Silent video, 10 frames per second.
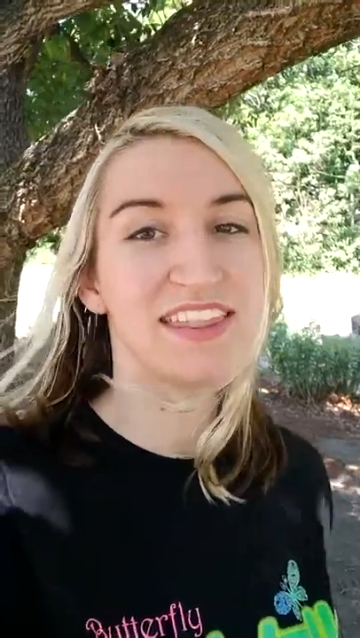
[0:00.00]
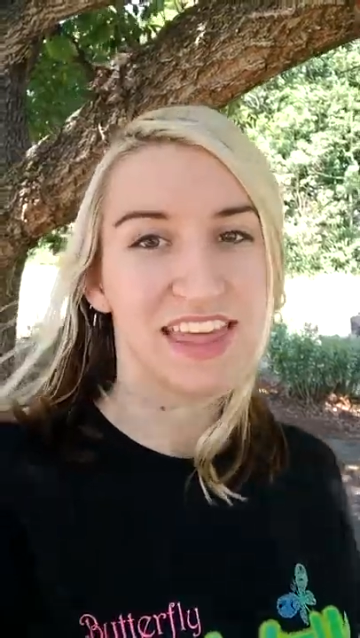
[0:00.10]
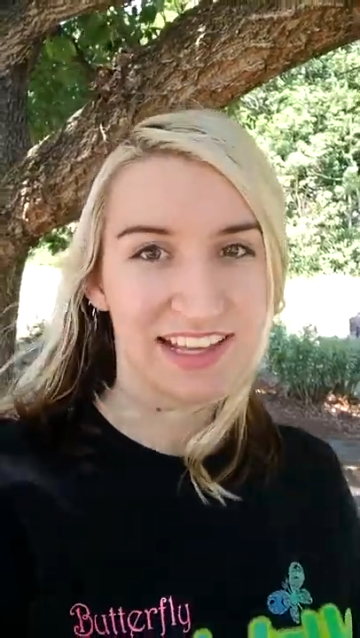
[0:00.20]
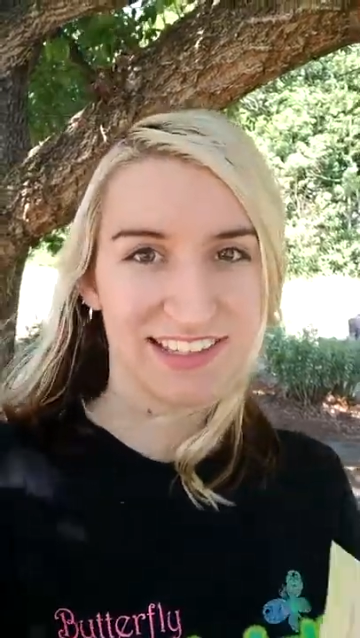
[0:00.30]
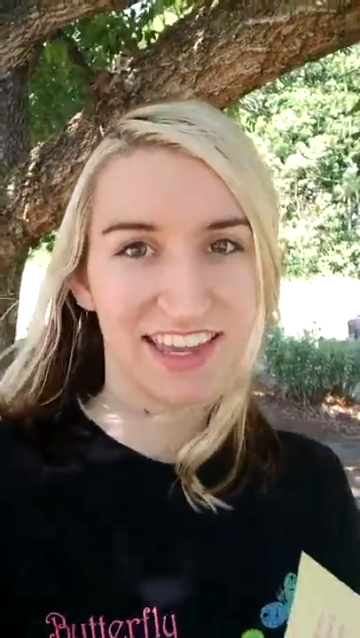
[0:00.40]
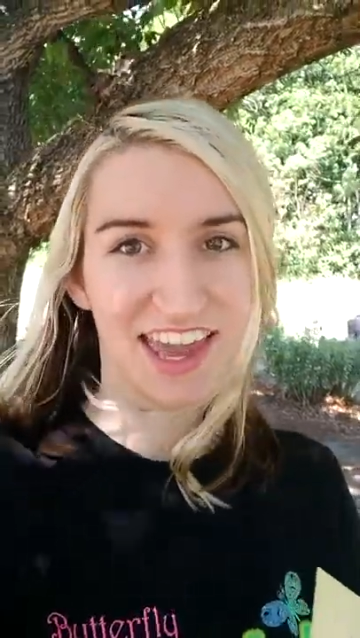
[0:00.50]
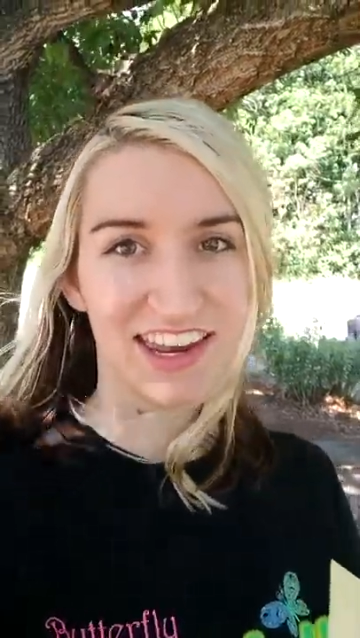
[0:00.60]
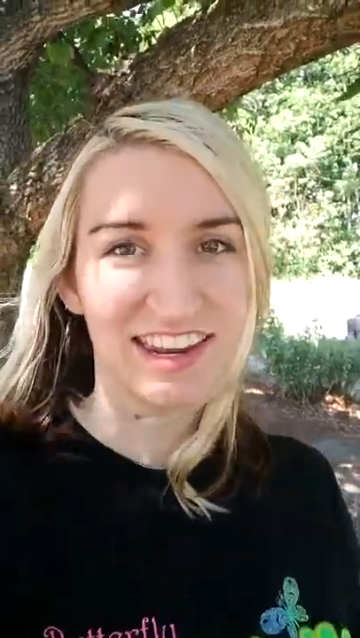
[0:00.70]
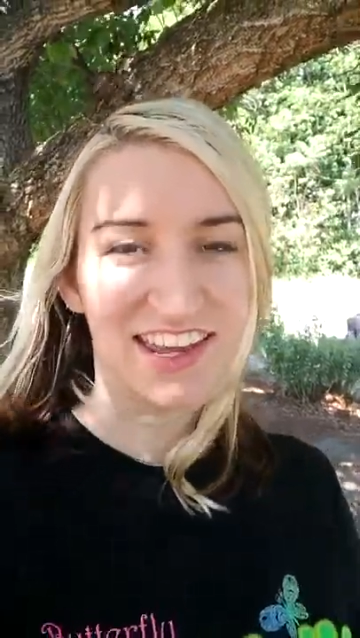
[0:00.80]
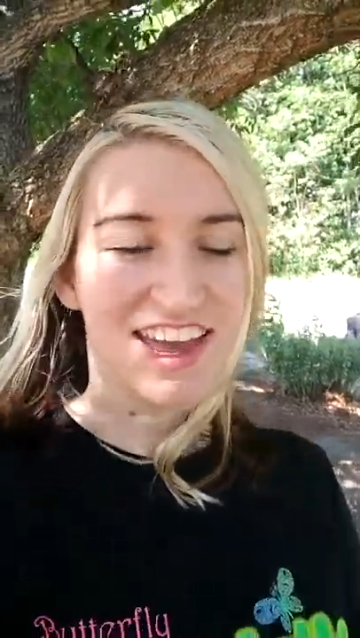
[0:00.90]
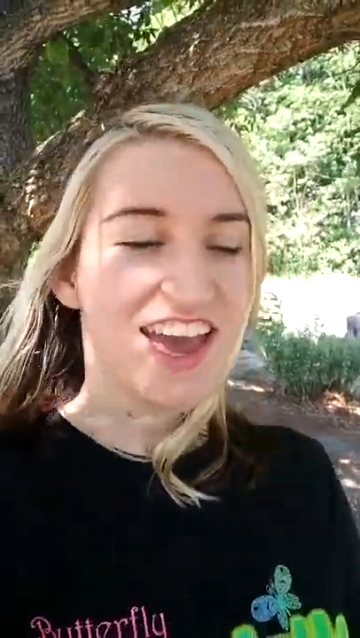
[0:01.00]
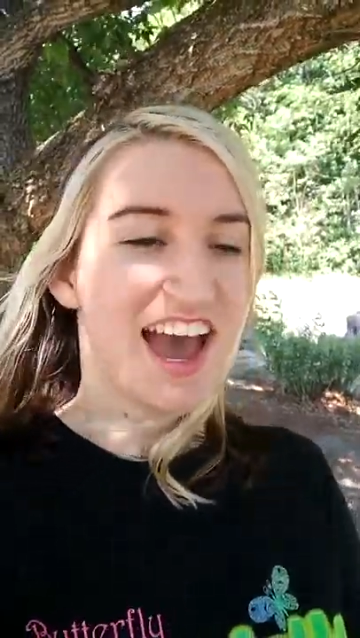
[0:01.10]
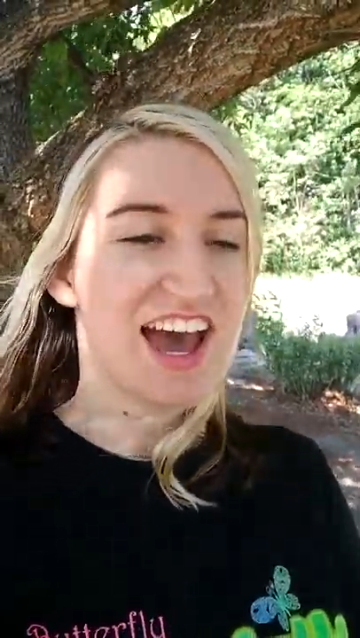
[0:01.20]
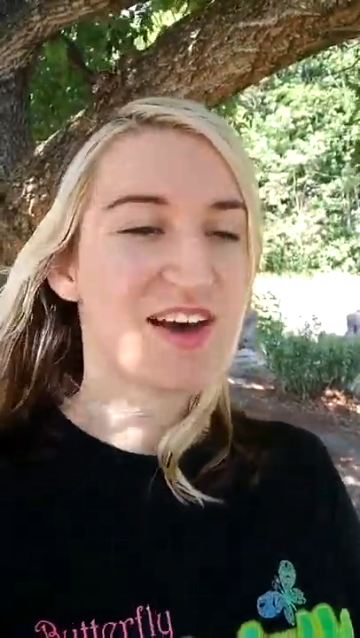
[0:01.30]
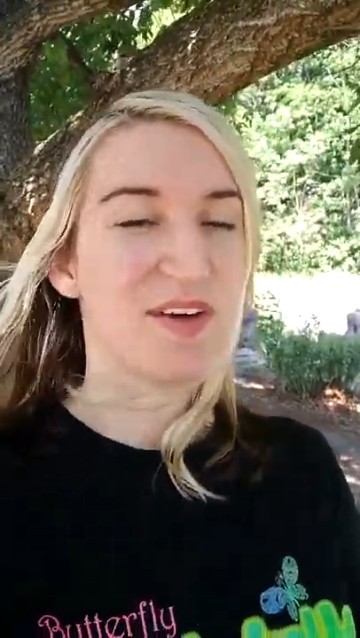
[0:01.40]
thanks again.
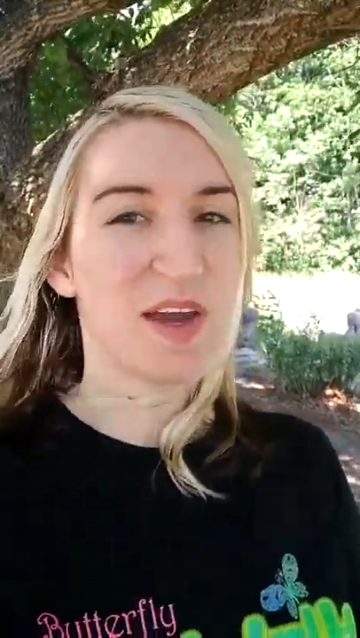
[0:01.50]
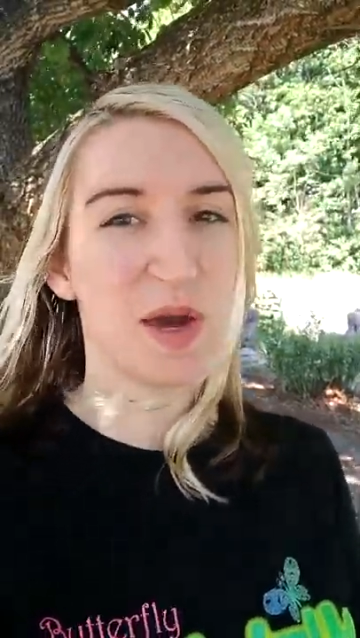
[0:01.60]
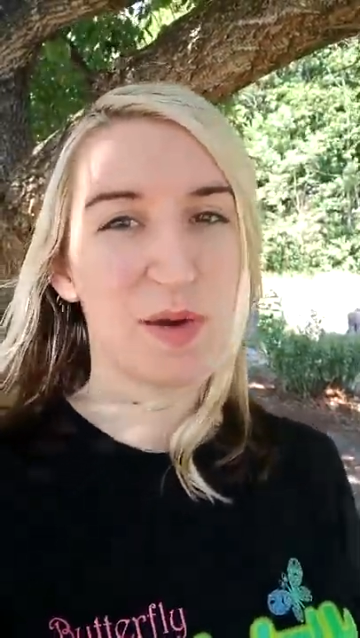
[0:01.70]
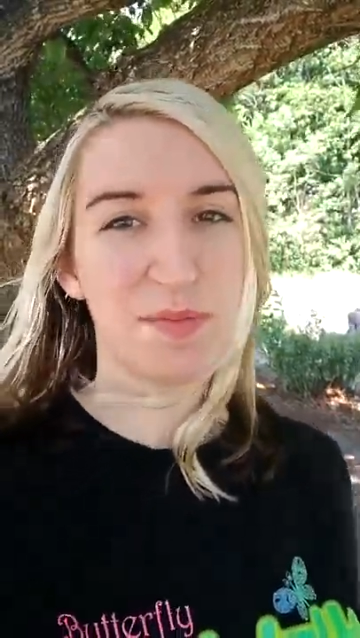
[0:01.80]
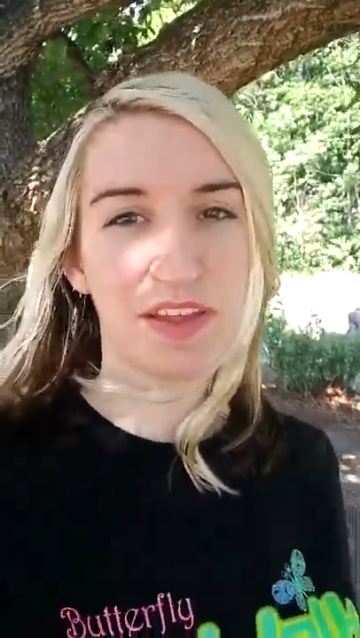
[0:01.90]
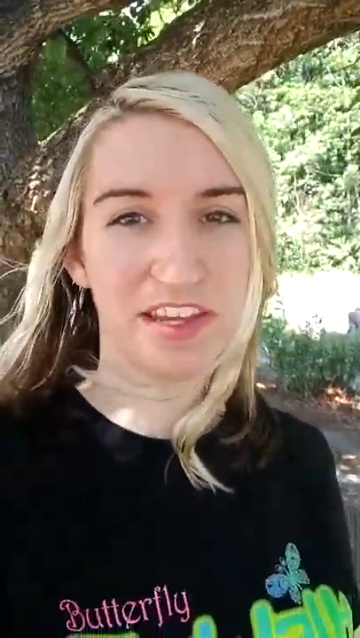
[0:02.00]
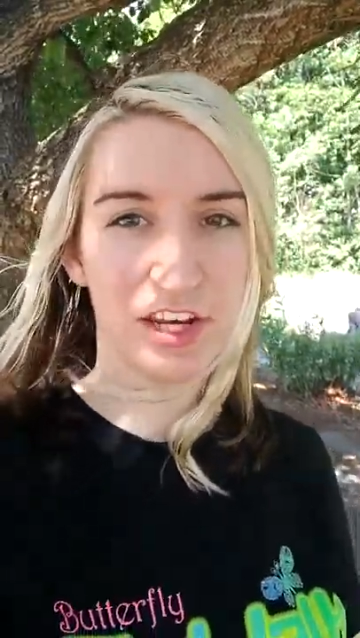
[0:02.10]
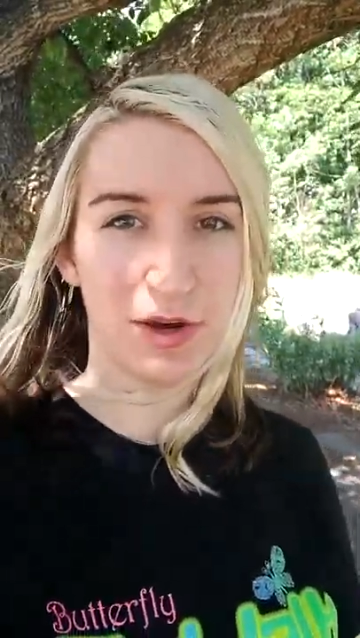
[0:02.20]
Um, I hope you know